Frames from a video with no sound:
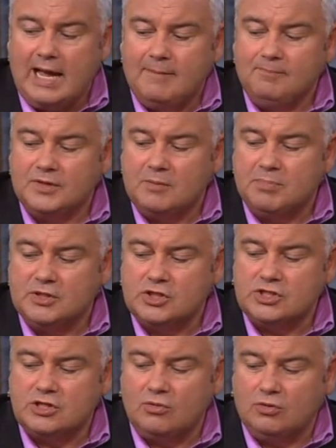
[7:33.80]

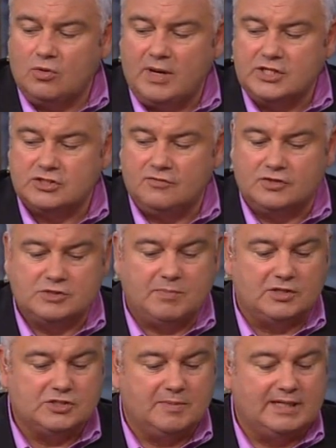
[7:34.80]
But just the whole question of
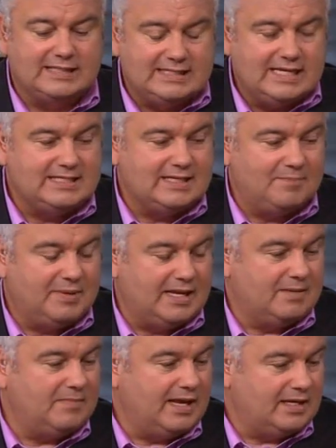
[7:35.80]
responsibility, it's easy to
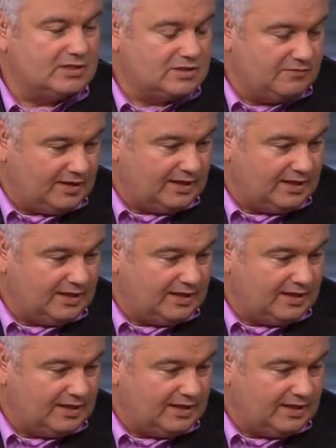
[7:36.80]
paint men as